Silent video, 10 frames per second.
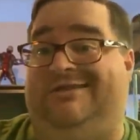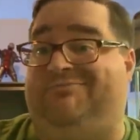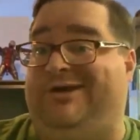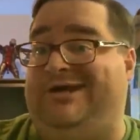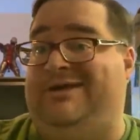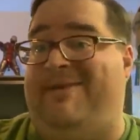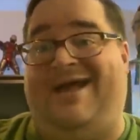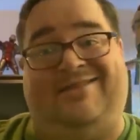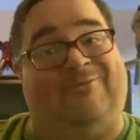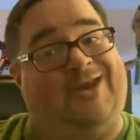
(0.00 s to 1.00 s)
and put it in your
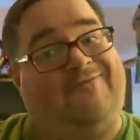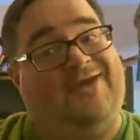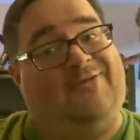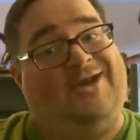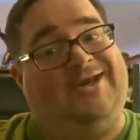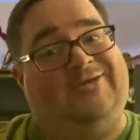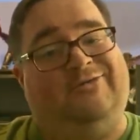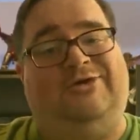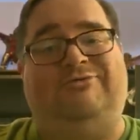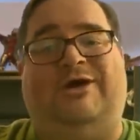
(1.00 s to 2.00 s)
mouth and whatever you want to do.
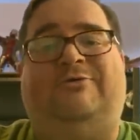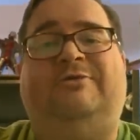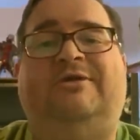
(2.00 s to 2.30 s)
You know.